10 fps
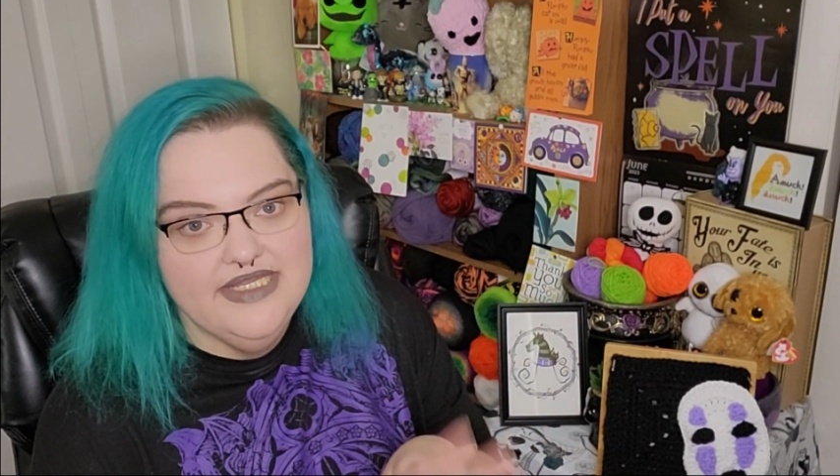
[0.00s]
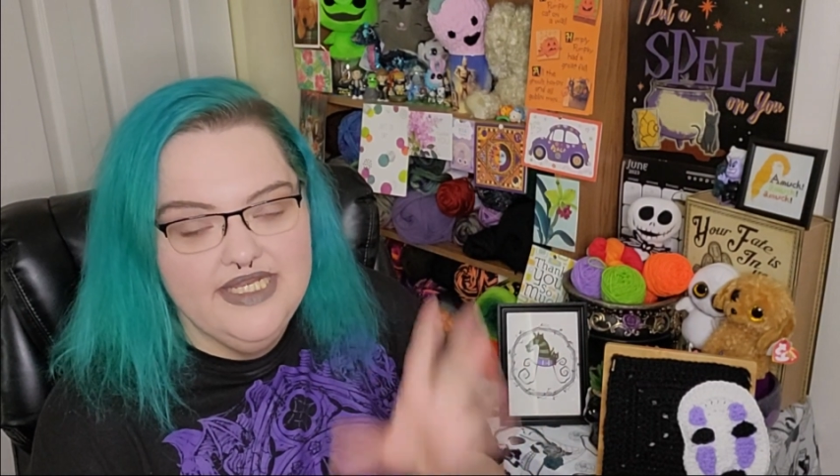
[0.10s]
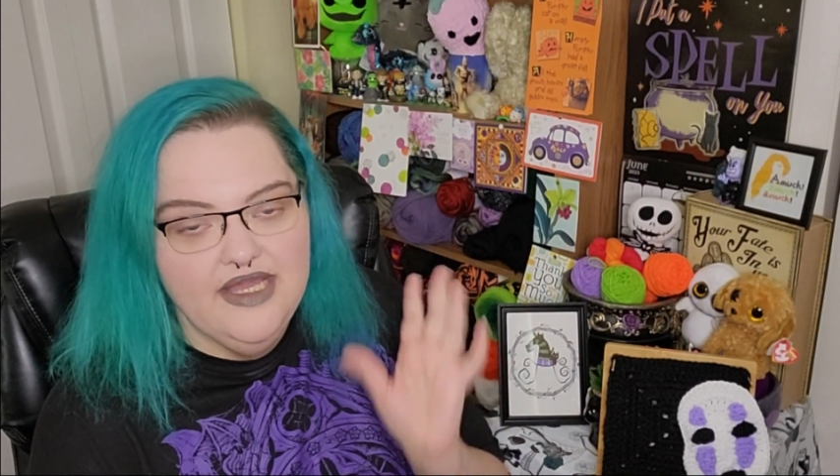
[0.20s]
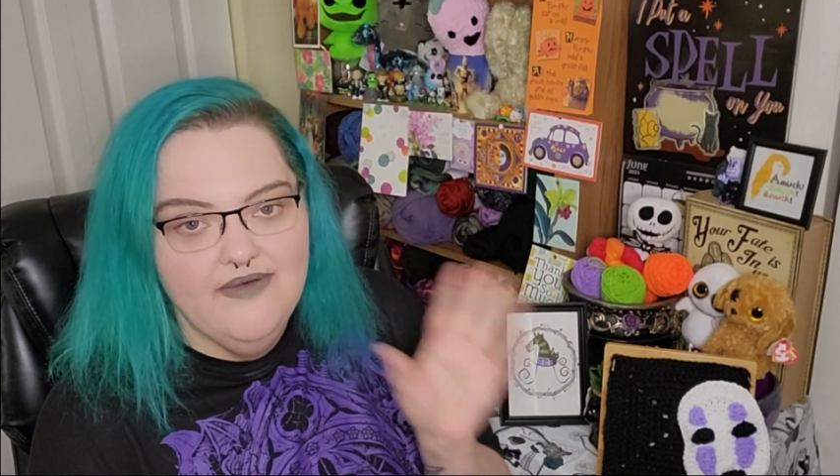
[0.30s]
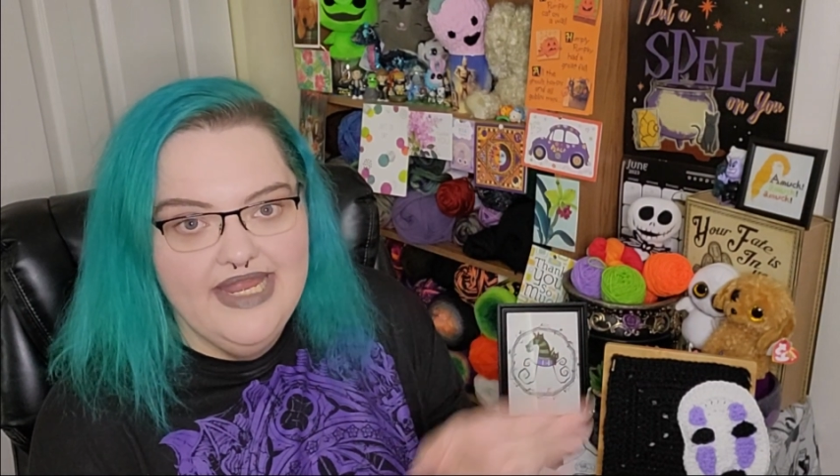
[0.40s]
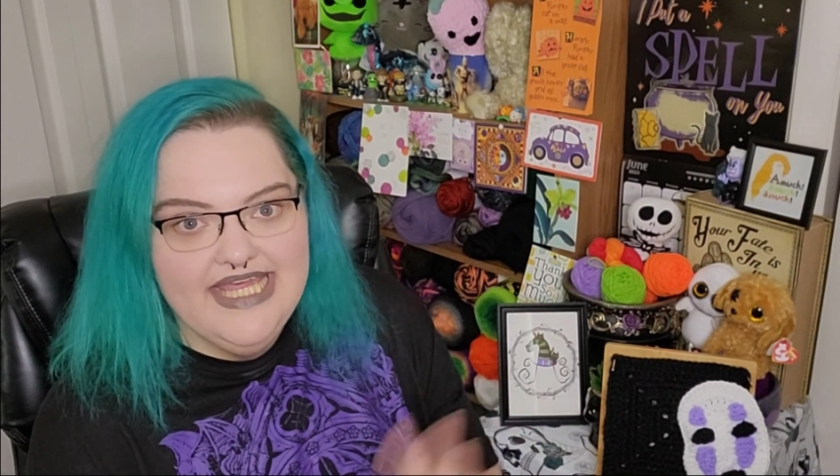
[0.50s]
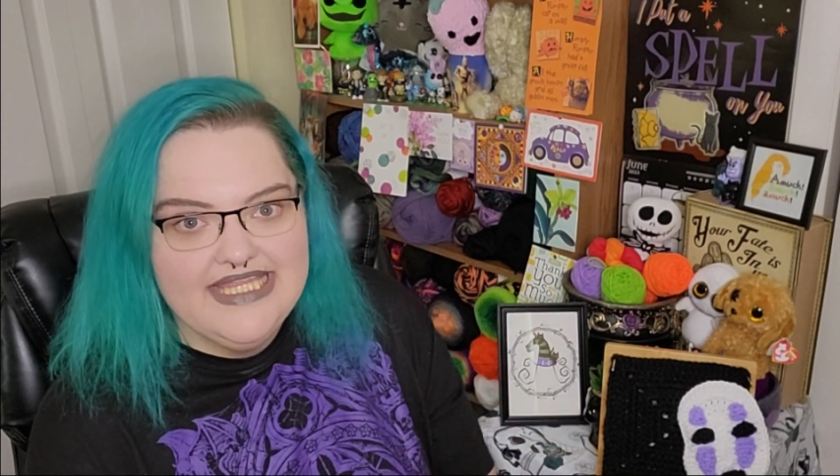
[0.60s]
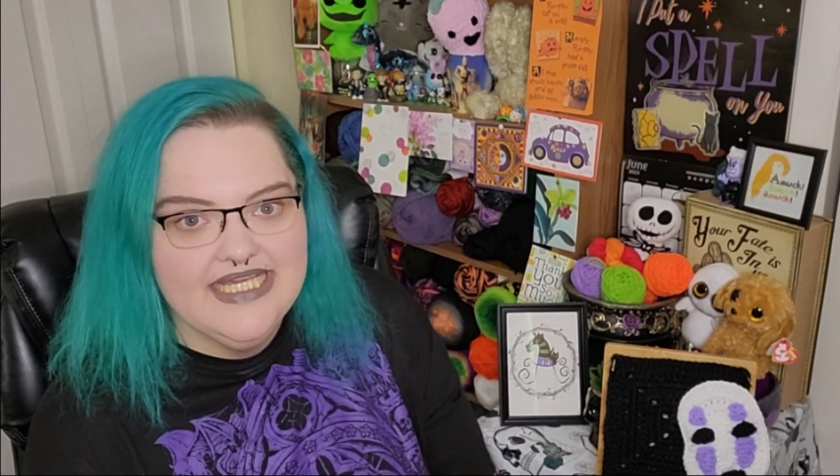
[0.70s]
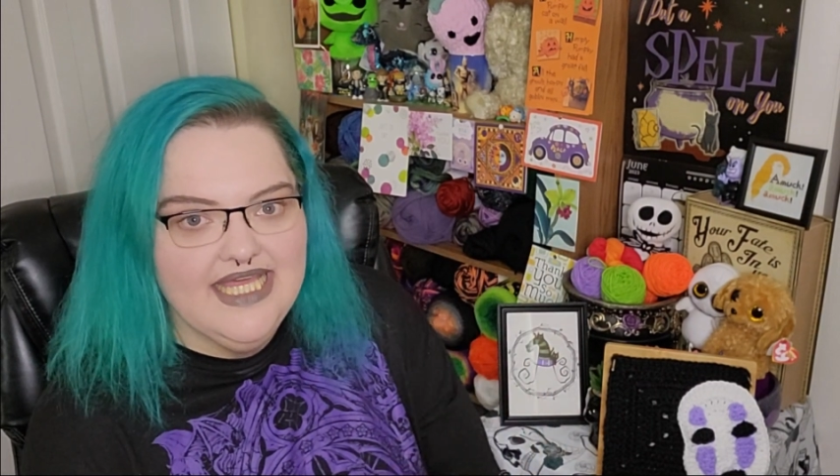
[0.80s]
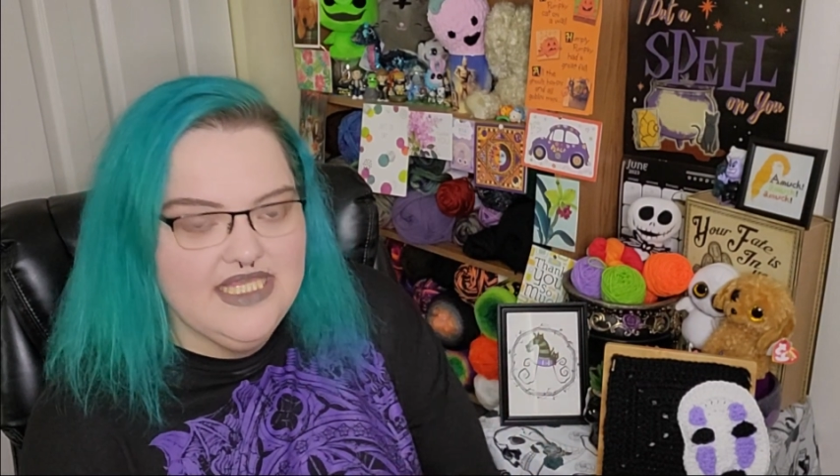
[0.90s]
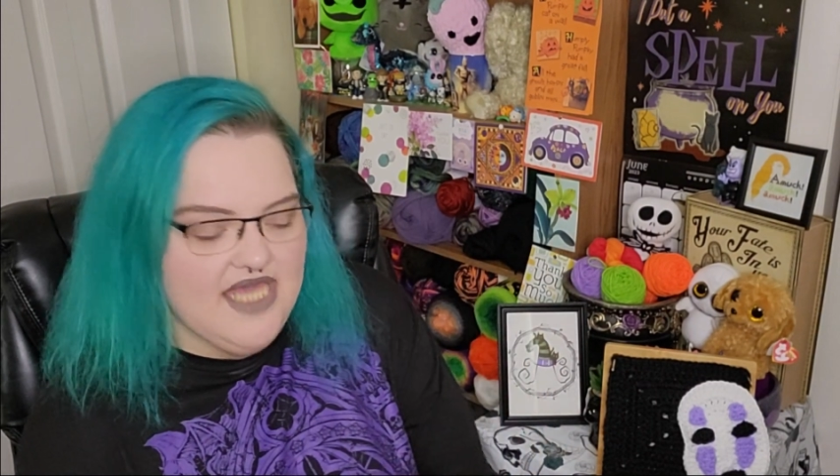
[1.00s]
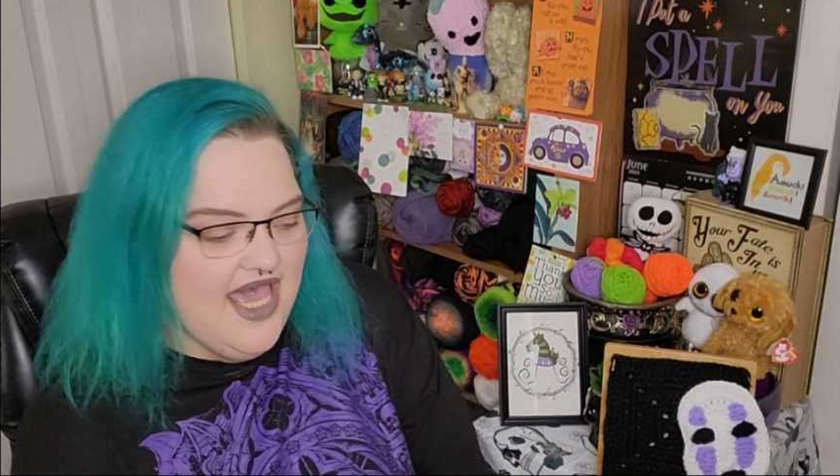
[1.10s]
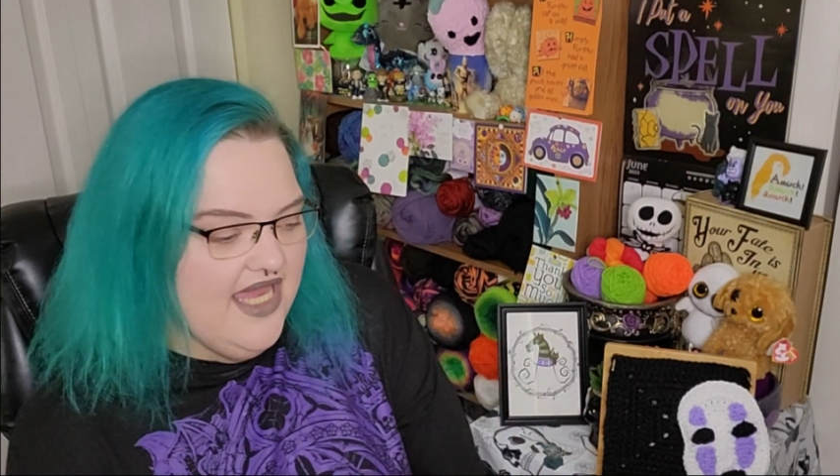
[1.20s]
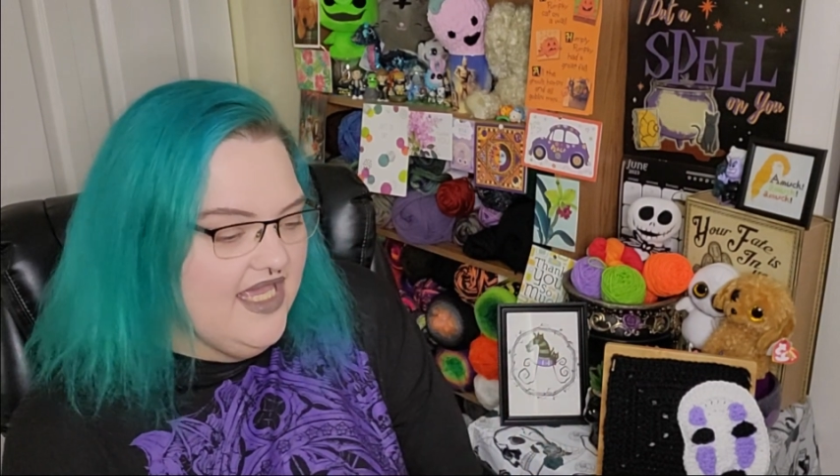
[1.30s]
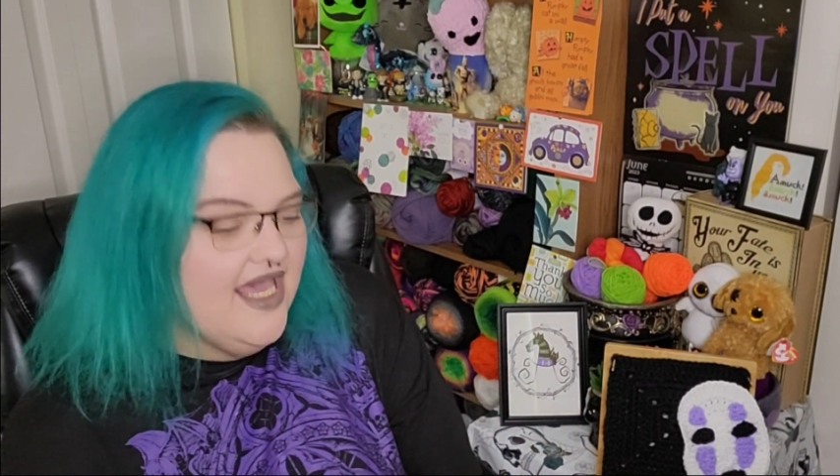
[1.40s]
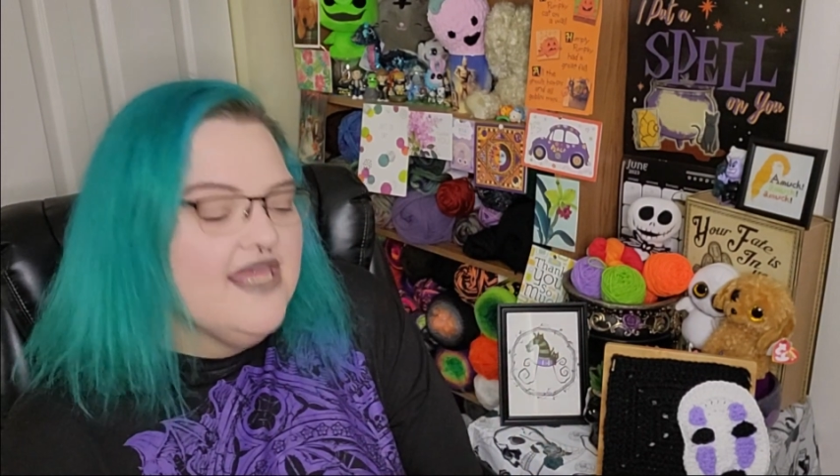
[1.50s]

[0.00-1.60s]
you know, anything like that,